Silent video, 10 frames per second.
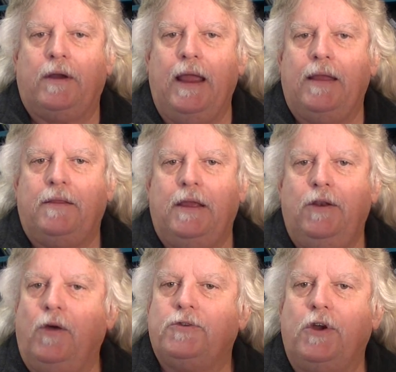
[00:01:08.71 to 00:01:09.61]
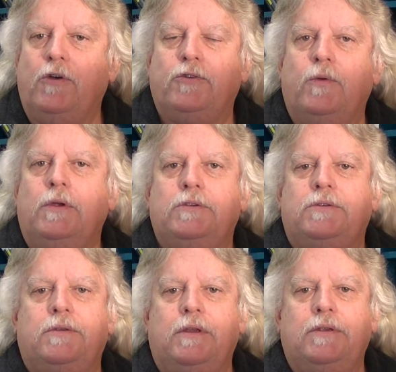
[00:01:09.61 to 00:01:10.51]
account that no surgery
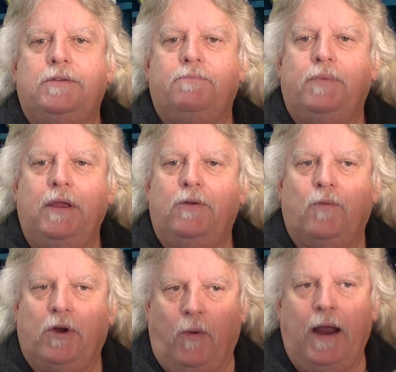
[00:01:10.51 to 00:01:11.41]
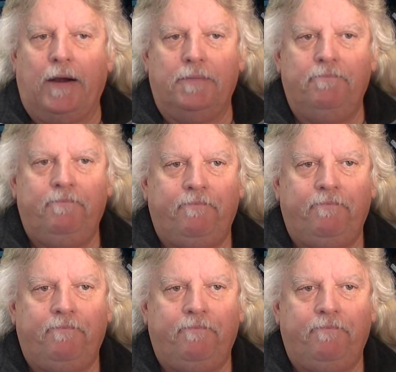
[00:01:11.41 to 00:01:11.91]
is being required.